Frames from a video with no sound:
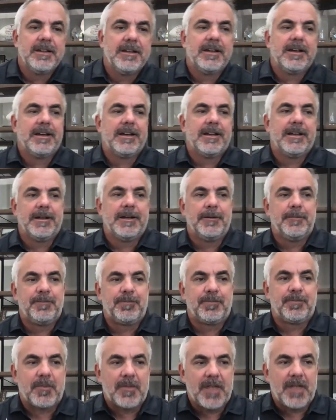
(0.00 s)

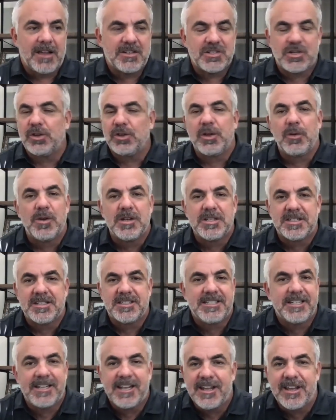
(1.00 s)
I certainly wasn't
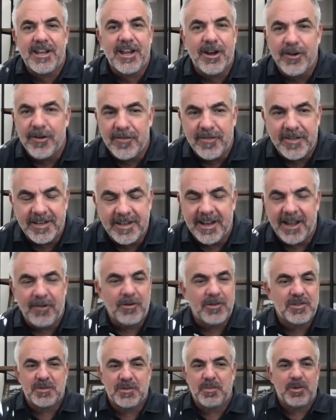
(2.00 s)
taking care of it. I
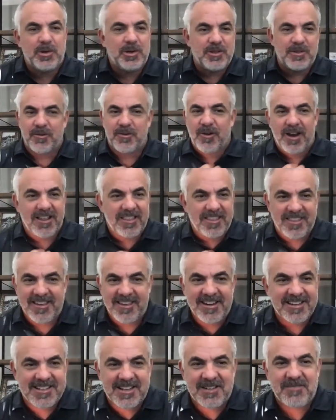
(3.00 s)
wasn't putting the right
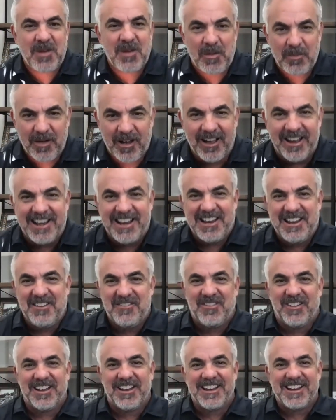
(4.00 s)
things in my body,
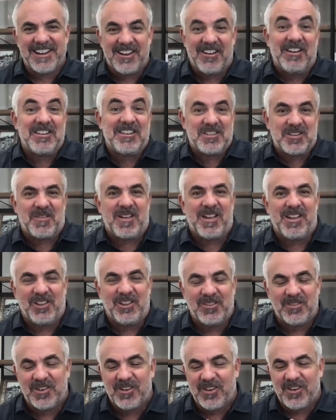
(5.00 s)
but I took my
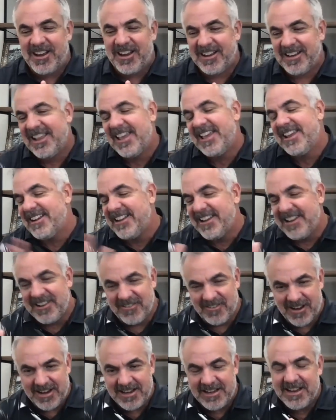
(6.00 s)
health for granted. And at any
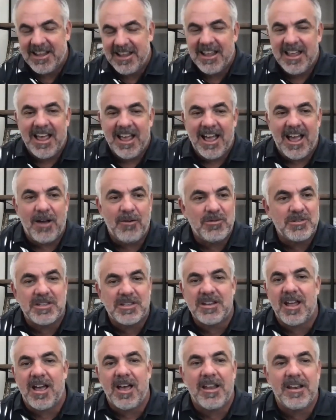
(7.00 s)
rate, I was
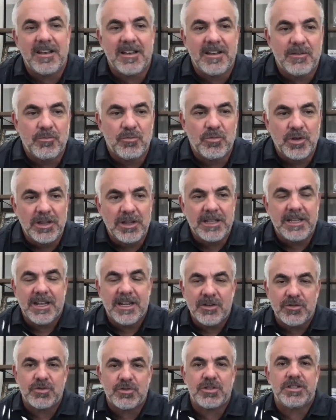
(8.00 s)
not really
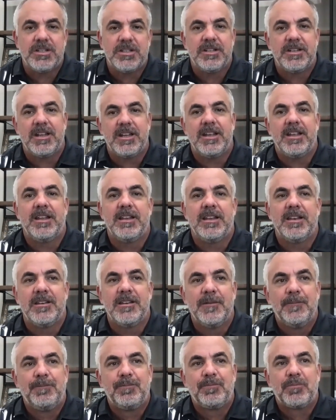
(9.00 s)
interested in